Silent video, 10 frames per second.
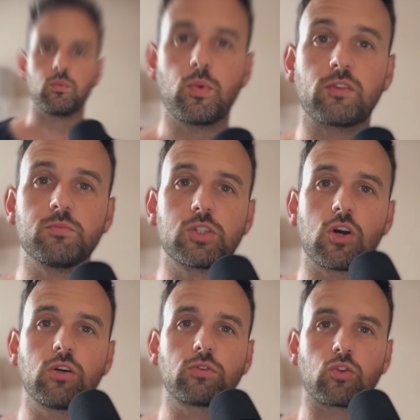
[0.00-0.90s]
went from
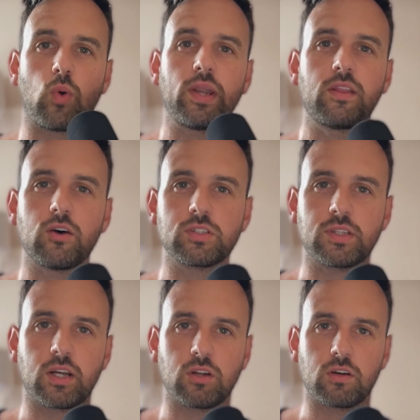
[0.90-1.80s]
0 to 20,000
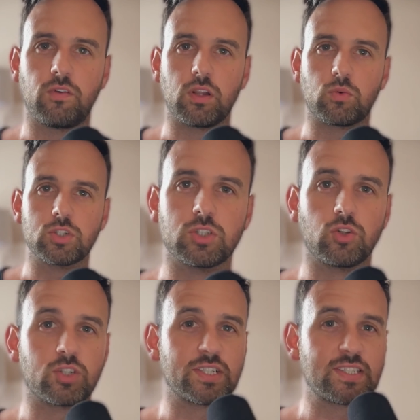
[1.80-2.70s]
TikTok followers in
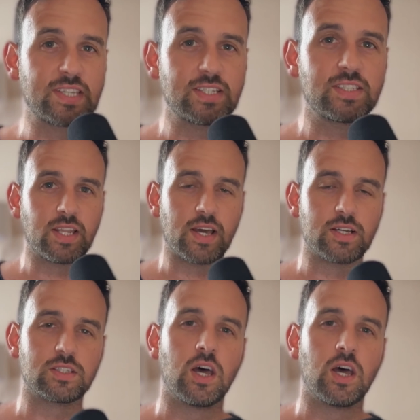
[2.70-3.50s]
under 60 days